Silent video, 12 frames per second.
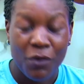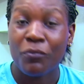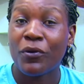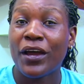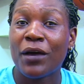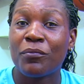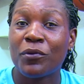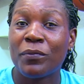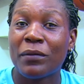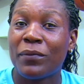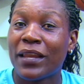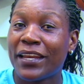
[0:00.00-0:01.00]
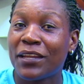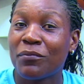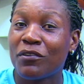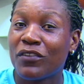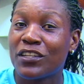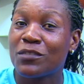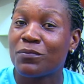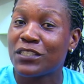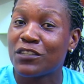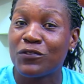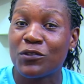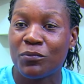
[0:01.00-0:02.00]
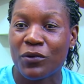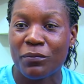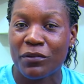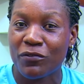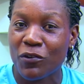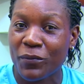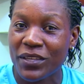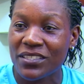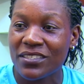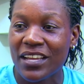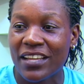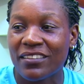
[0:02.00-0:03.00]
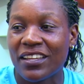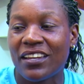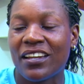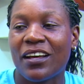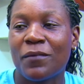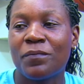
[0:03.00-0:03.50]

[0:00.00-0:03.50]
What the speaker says: prior proper planning prevents pitiful poor performance, and then